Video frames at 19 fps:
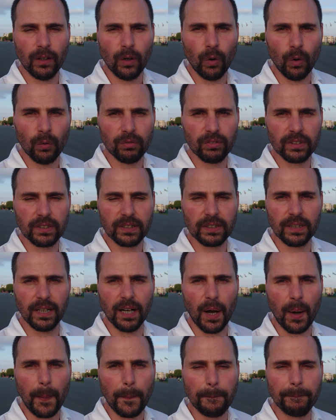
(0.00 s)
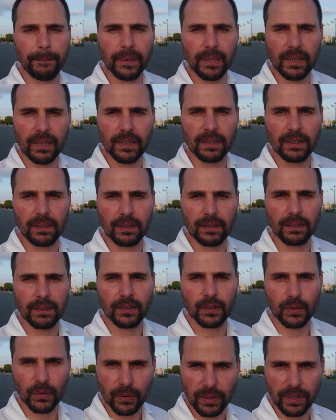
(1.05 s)
over 1 billion
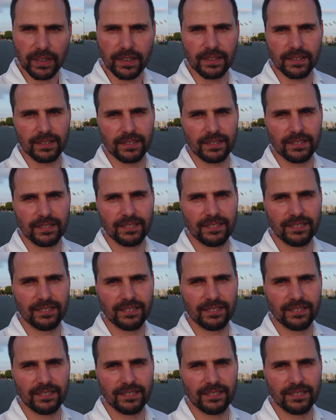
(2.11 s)
trees.